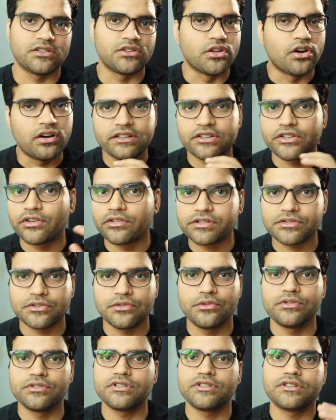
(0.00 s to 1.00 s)
not your
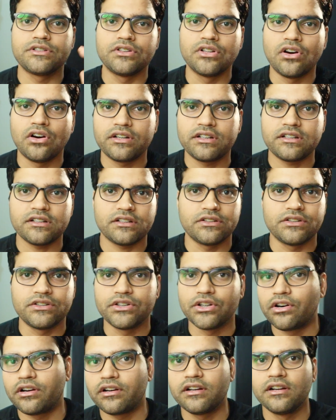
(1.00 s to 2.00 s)
scores, not
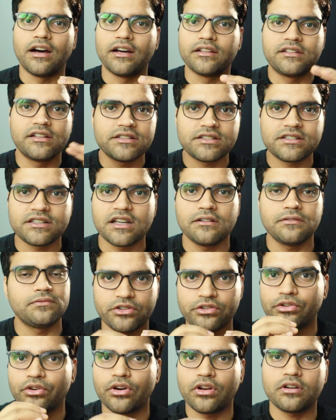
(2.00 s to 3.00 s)
your other stuff.
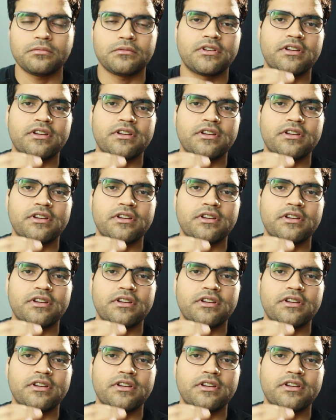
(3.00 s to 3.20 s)
Your